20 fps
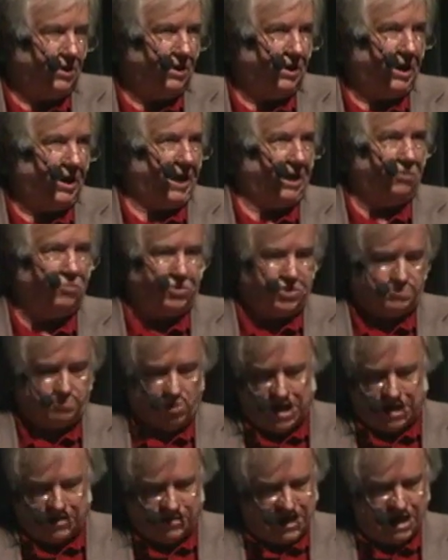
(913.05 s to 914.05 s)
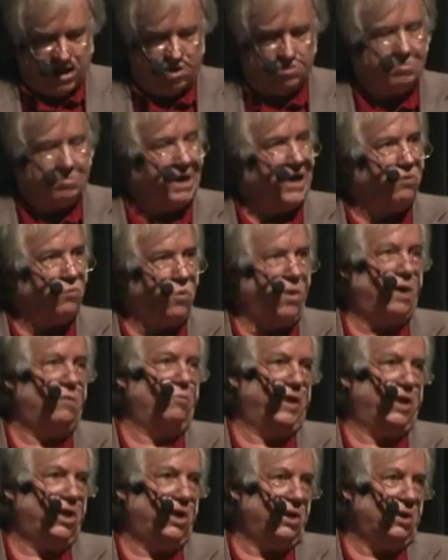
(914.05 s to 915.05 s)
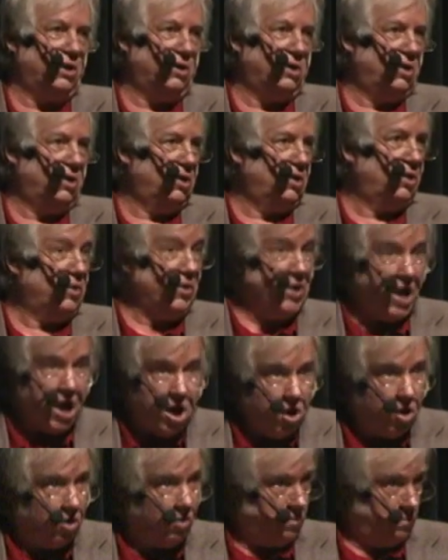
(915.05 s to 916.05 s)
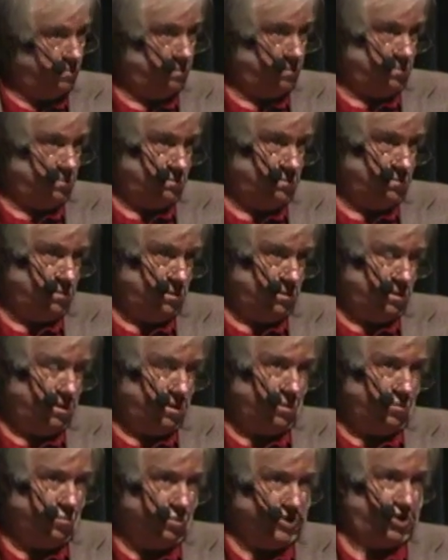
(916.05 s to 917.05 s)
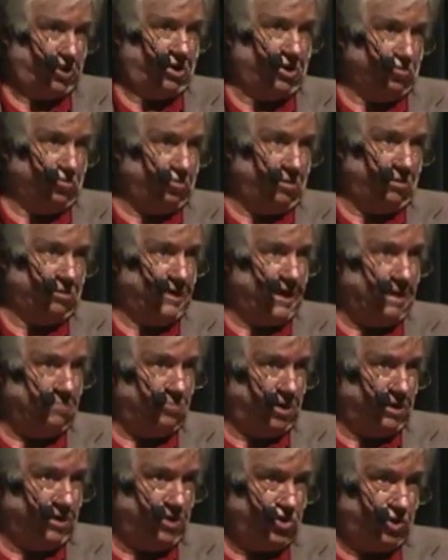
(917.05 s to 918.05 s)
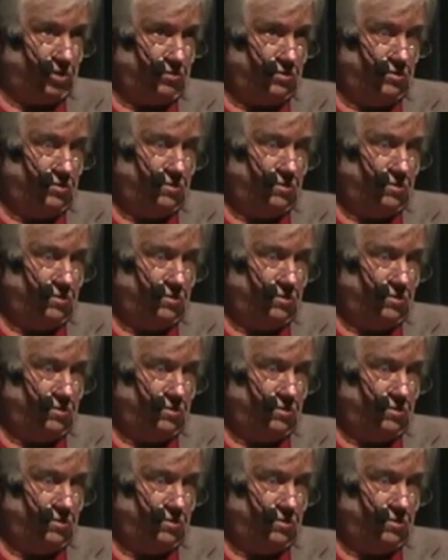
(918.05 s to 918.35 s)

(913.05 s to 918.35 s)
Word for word: And it was brought down by what we know was a controlled demolition